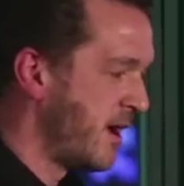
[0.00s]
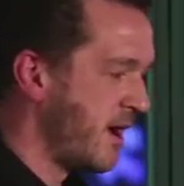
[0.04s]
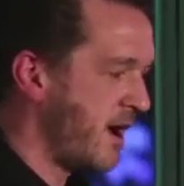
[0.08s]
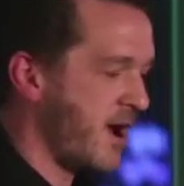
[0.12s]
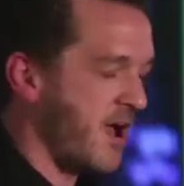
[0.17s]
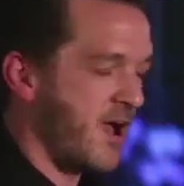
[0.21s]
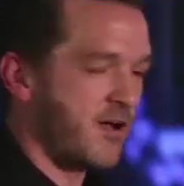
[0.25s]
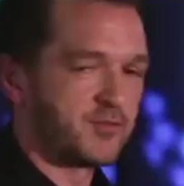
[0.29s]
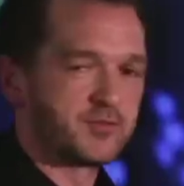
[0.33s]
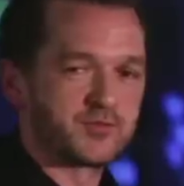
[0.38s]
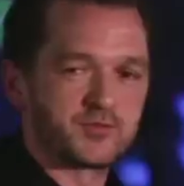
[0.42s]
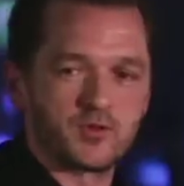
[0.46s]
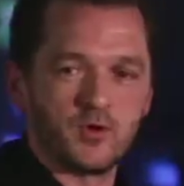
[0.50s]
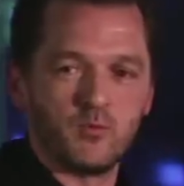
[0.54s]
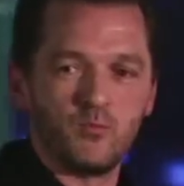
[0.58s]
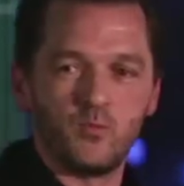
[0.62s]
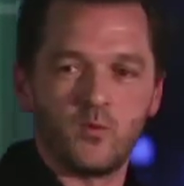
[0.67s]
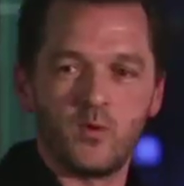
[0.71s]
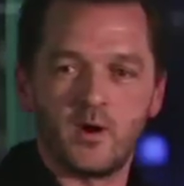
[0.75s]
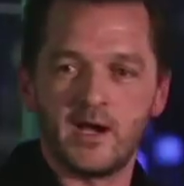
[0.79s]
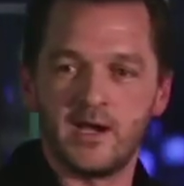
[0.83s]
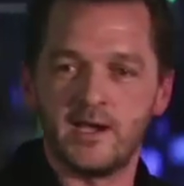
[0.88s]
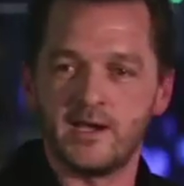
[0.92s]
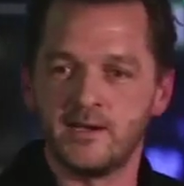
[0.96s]
I have
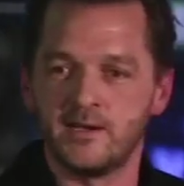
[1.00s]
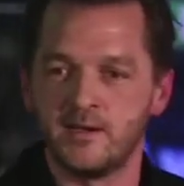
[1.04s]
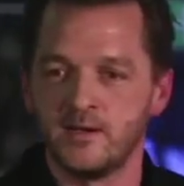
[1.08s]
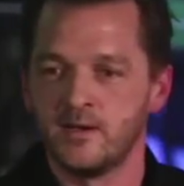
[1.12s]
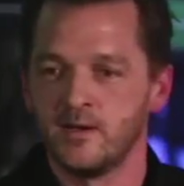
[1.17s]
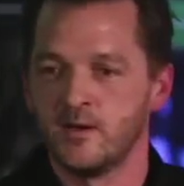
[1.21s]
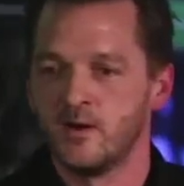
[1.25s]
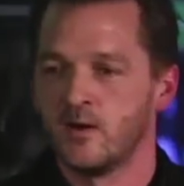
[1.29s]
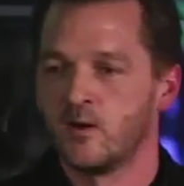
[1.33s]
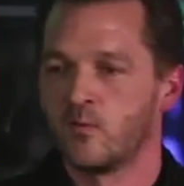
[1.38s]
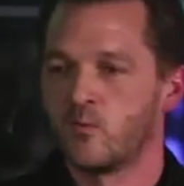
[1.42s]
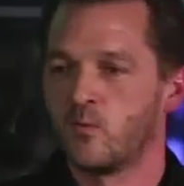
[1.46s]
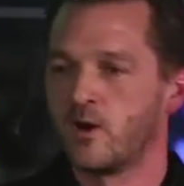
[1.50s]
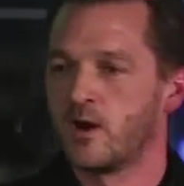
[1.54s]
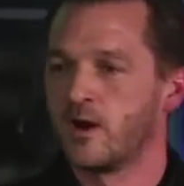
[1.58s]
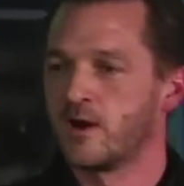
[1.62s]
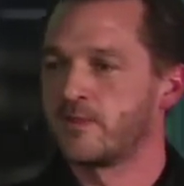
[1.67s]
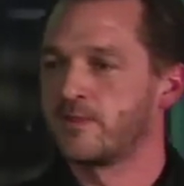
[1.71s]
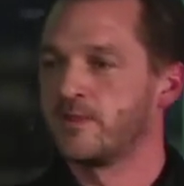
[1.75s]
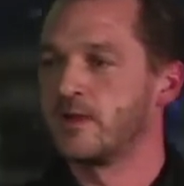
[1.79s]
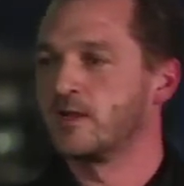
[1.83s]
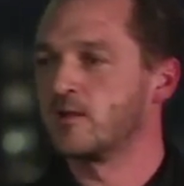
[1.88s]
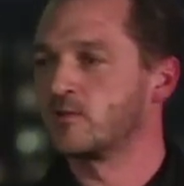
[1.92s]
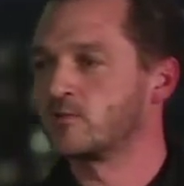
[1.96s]
somewhere where I
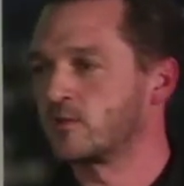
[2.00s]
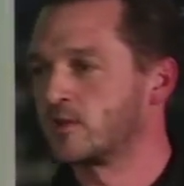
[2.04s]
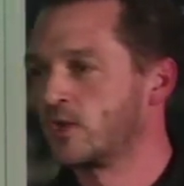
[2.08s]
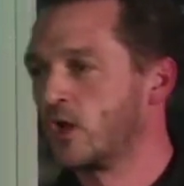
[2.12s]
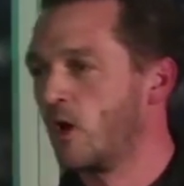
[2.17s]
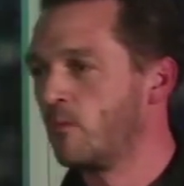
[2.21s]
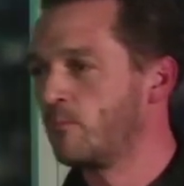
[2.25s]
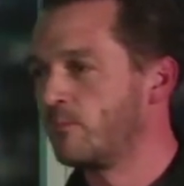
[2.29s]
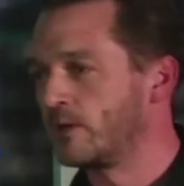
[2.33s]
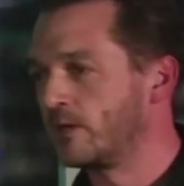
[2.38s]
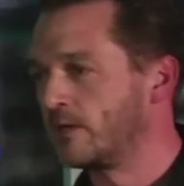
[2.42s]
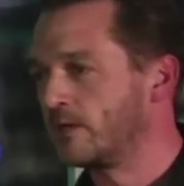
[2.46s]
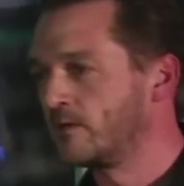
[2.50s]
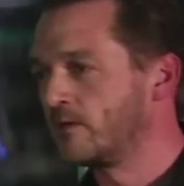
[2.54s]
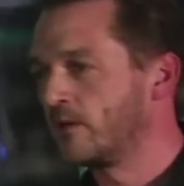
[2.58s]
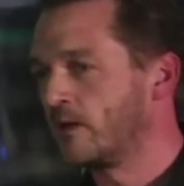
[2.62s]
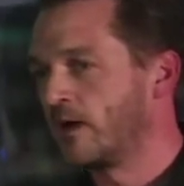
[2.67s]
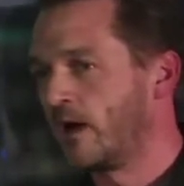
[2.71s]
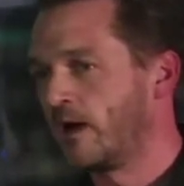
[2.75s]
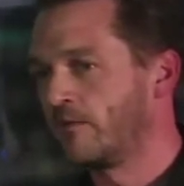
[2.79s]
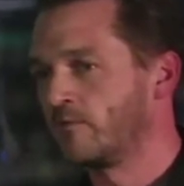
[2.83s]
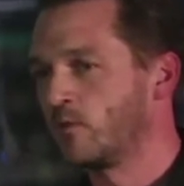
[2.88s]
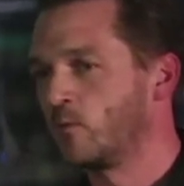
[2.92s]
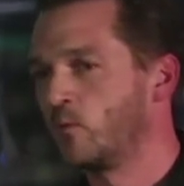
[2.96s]
think as a company,
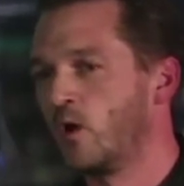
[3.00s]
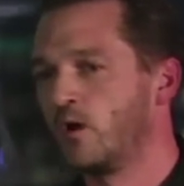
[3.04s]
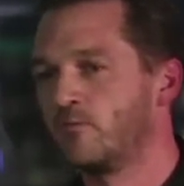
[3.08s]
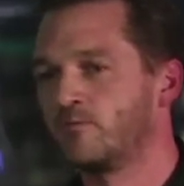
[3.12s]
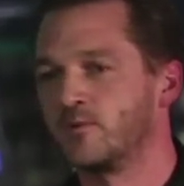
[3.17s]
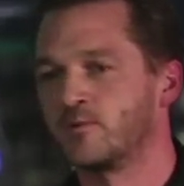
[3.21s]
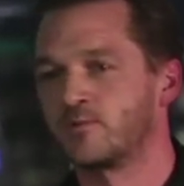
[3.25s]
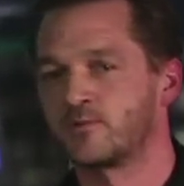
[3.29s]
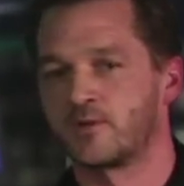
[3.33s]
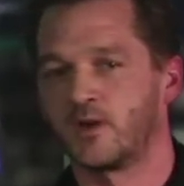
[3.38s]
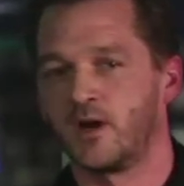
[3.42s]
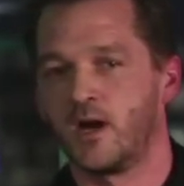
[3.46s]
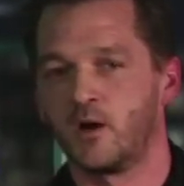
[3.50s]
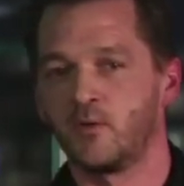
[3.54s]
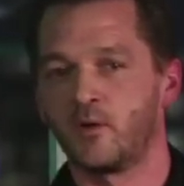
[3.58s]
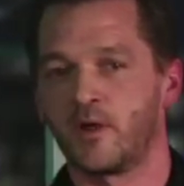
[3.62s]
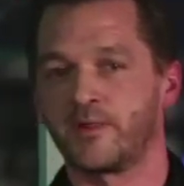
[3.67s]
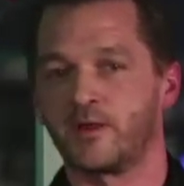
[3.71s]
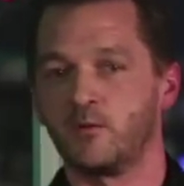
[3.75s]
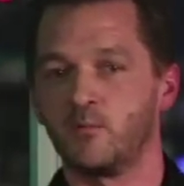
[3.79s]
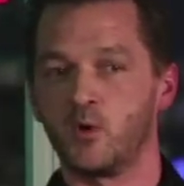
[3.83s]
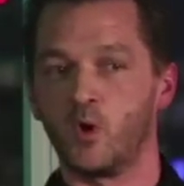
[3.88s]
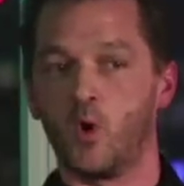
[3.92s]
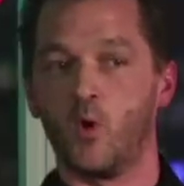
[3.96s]
having worked for Sky, I
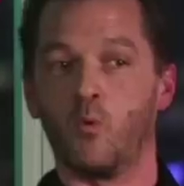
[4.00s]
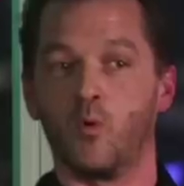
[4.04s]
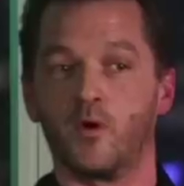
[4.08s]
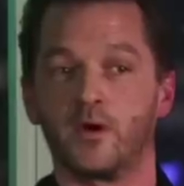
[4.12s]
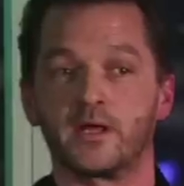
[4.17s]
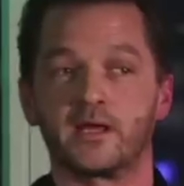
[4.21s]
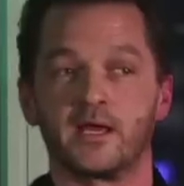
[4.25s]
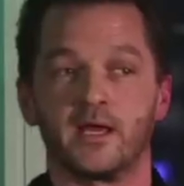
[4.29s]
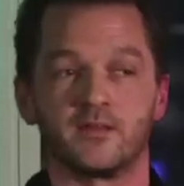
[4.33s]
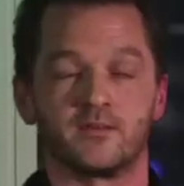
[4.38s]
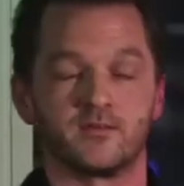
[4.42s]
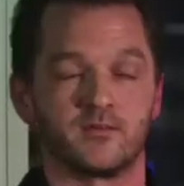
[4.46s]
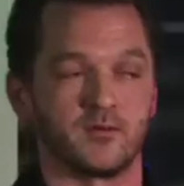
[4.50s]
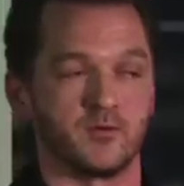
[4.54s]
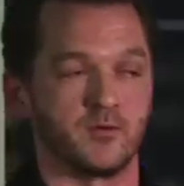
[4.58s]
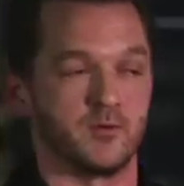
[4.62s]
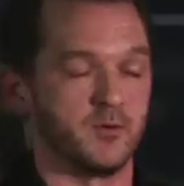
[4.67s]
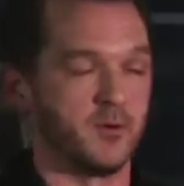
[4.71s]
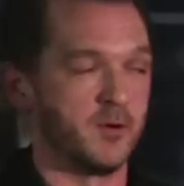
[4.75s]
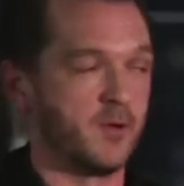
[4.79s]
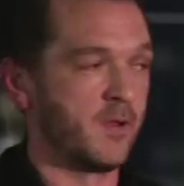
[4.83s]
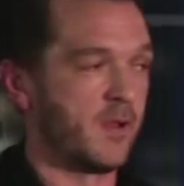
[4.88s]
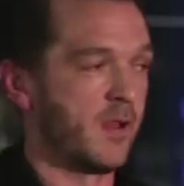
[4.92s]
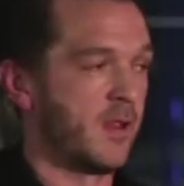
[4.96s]
think we all want to get
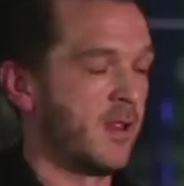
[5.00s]
to.